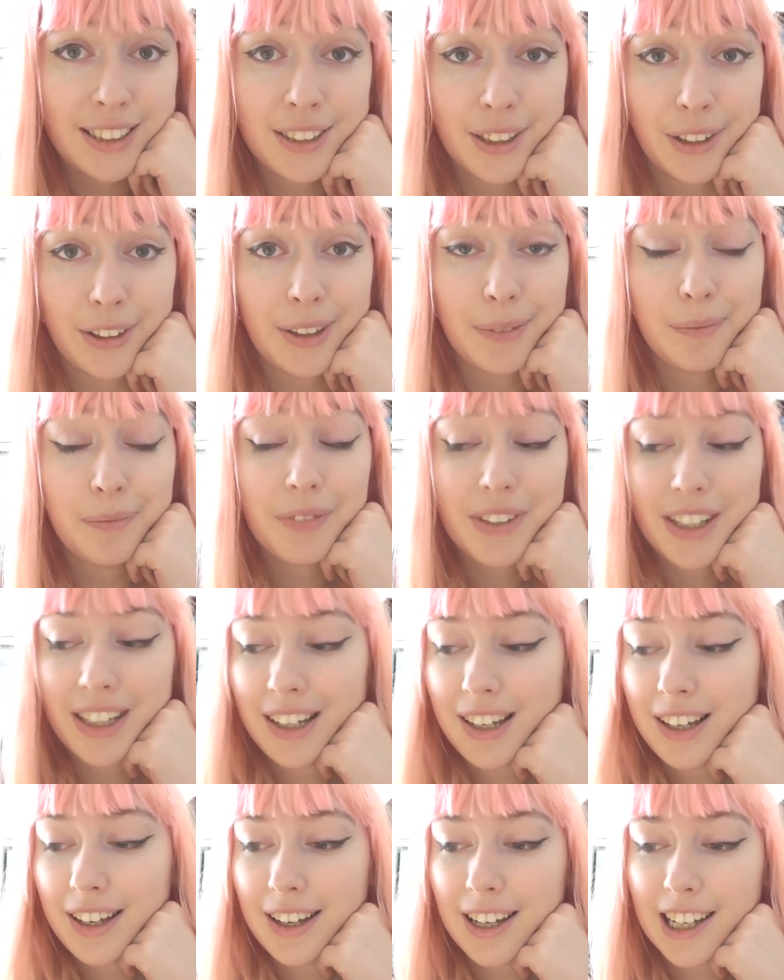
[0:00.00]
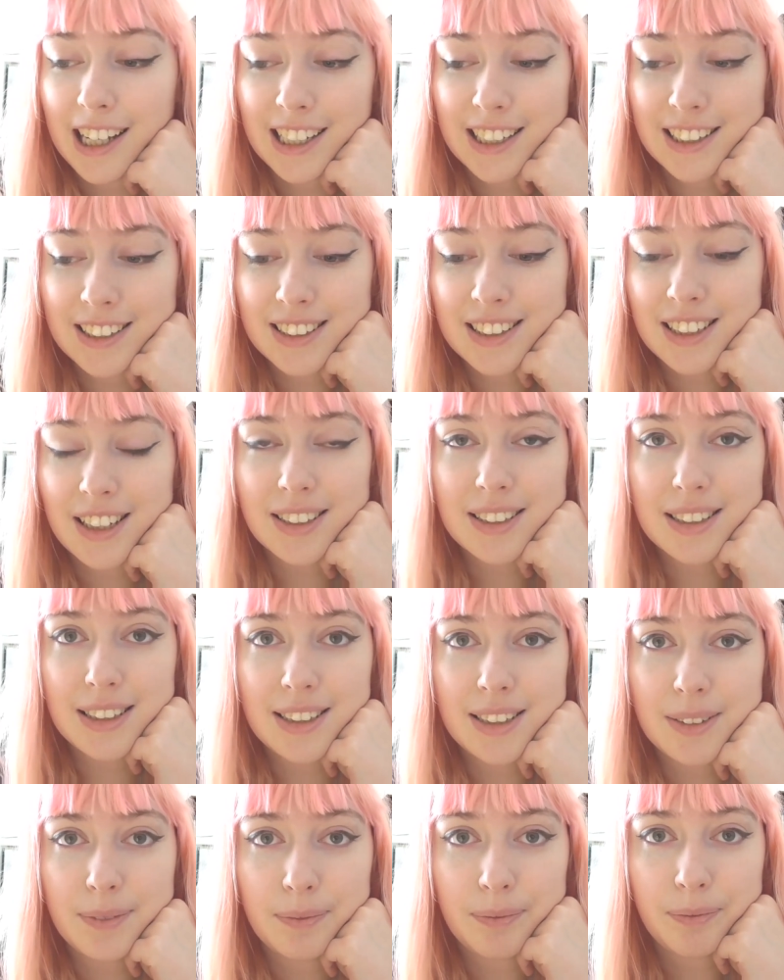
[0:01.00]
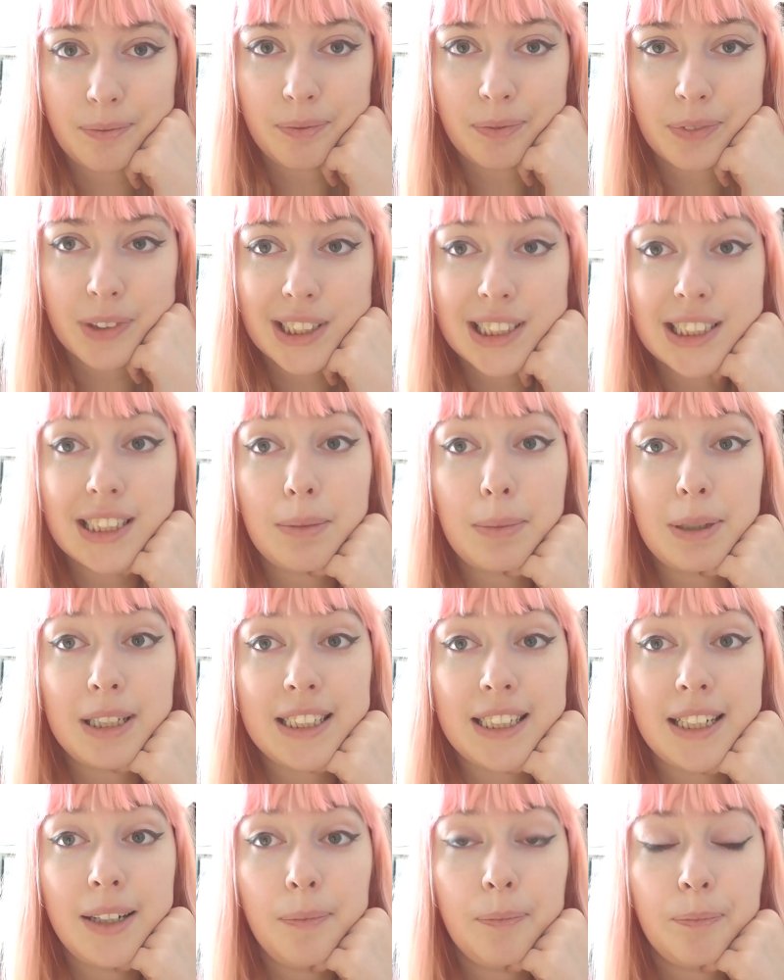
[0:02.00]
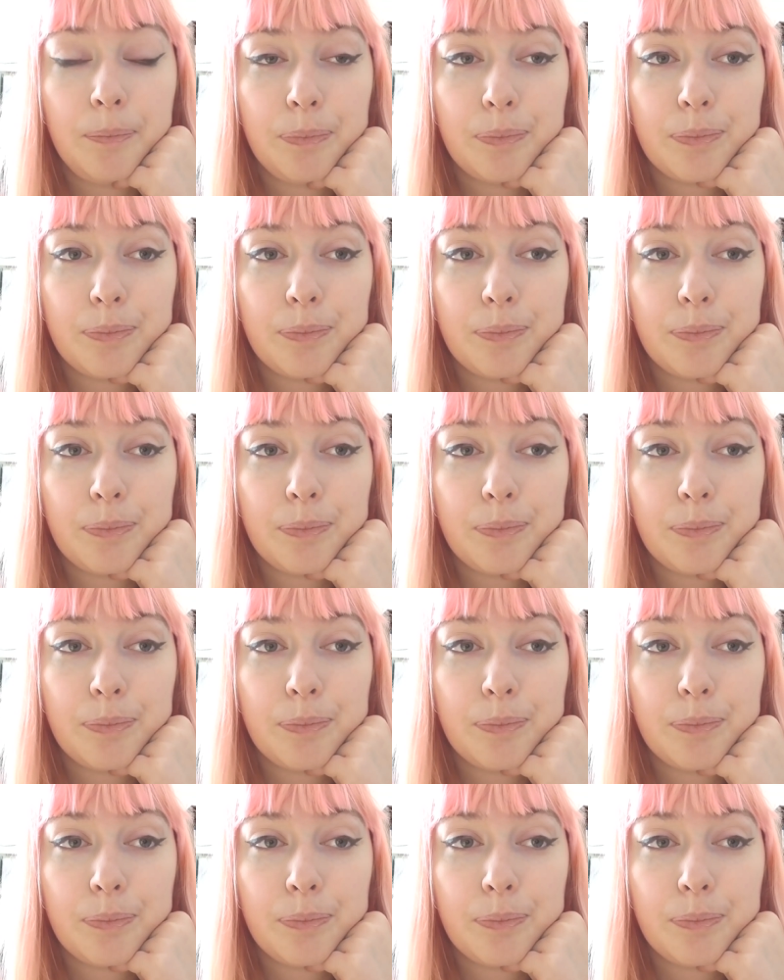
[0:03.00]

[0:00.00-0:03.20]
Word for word: sorry. I started CBT,